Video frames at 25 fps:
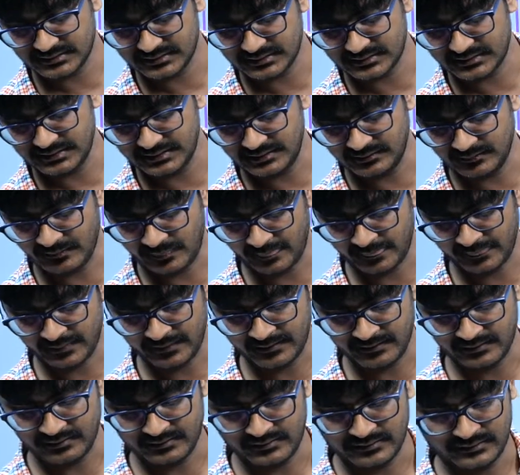right?
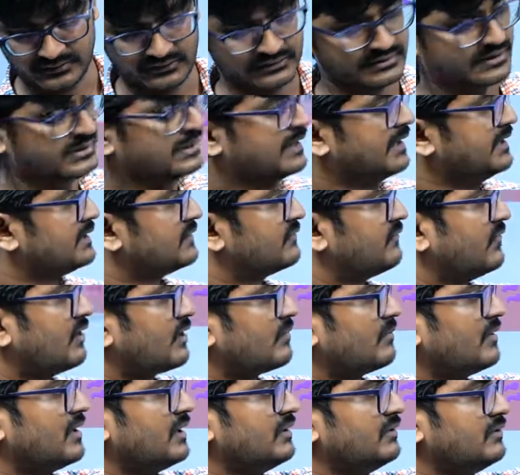Using lens
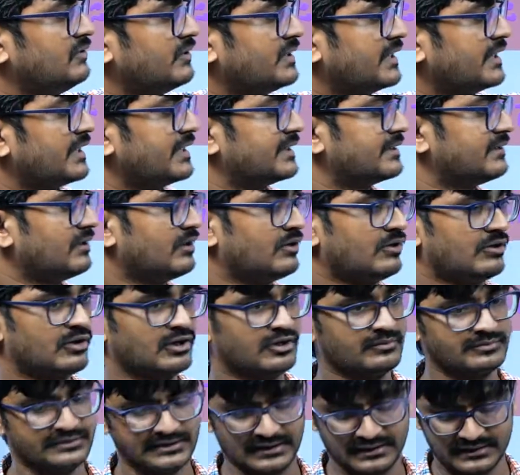formula, you can get the
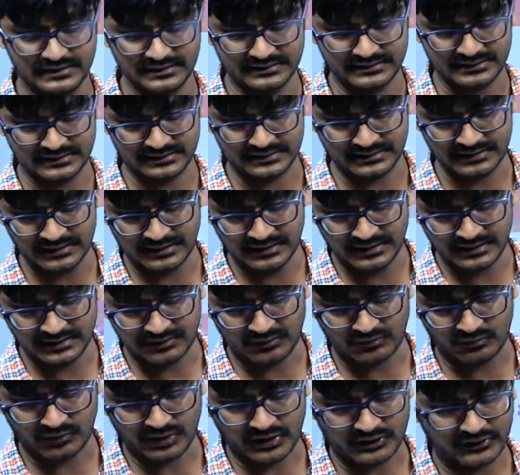object distance. Now
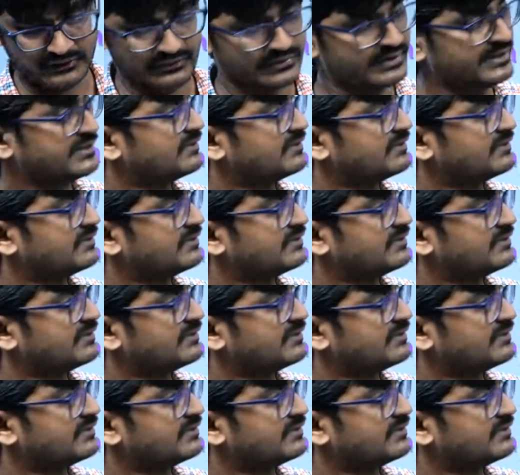what you need to